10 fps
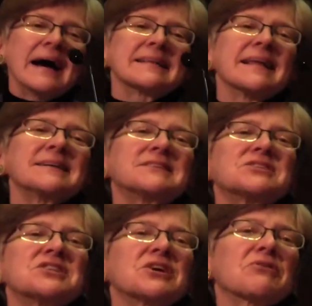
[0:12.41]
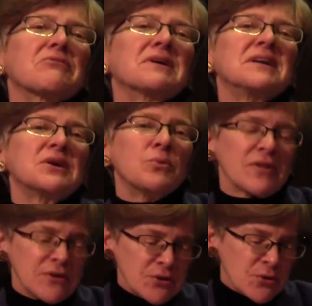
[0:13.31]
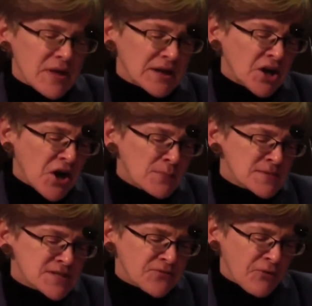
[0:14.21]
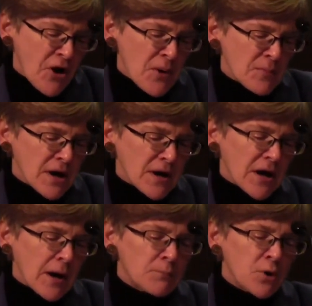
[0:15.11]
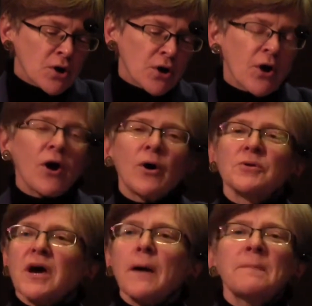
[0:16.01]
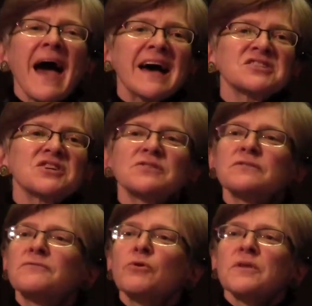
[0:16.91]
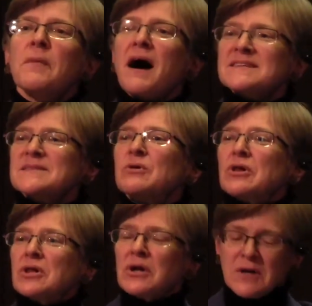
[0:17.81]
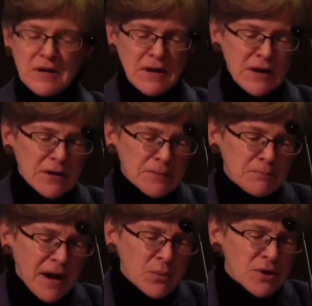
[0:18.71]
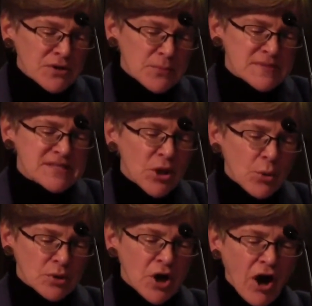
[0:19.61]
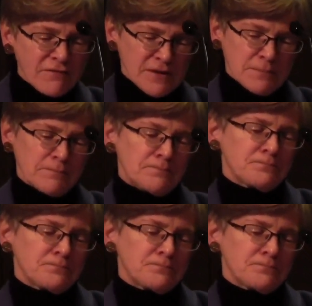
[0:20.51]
I'd like to share a reading with you that comes from a book called A Passion for the Possible by William Sloane Coffin.